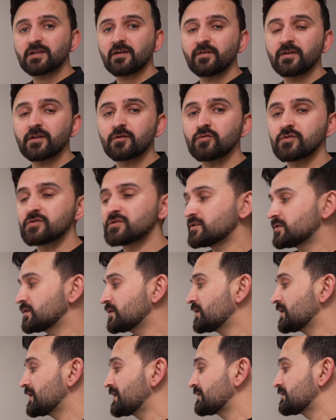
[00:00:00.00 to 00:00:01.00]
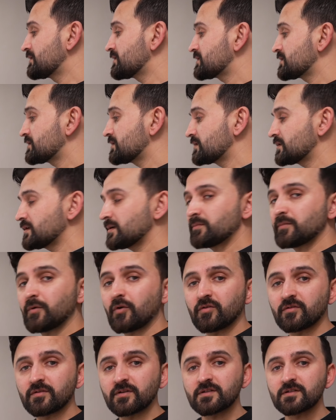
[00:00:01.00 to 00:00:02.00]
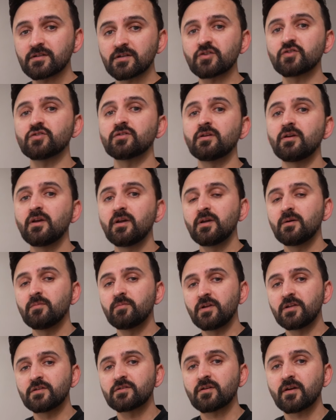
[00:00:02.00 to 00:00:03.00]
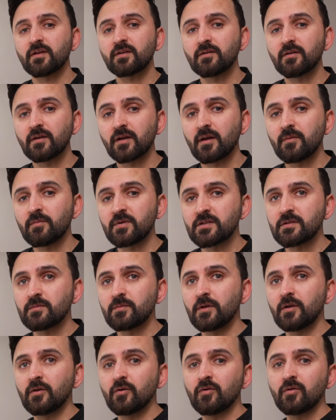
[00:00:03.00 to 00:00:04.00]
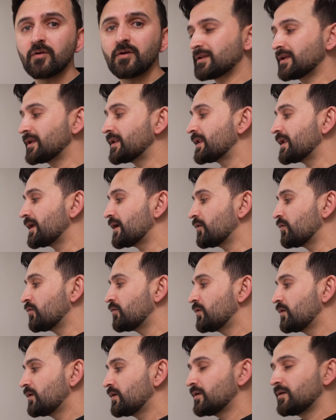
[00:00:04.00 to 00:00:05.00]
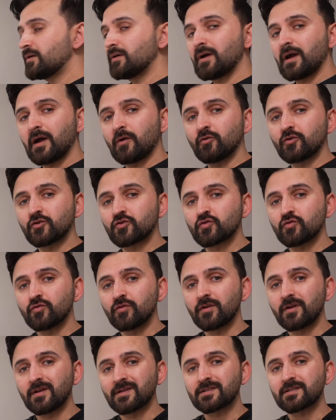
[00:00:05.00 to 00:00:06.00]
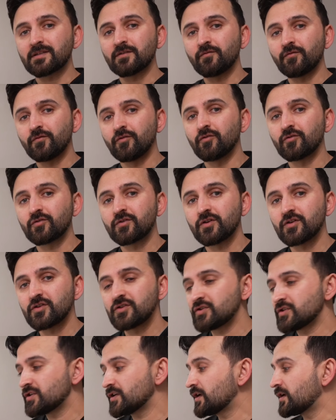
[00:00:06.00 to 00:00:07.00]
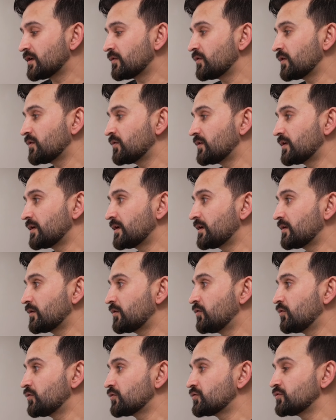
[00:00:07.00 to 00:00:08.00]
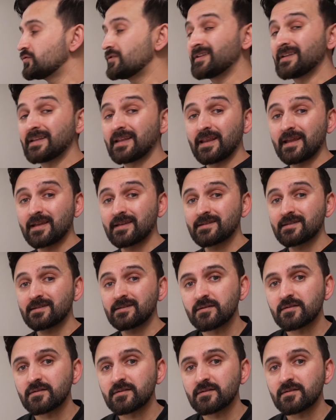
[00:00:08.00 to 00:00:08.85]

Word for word: have any question regarding this setup or this section, please write on the comments below. Till now, I will show you guys the footage and we will go to the next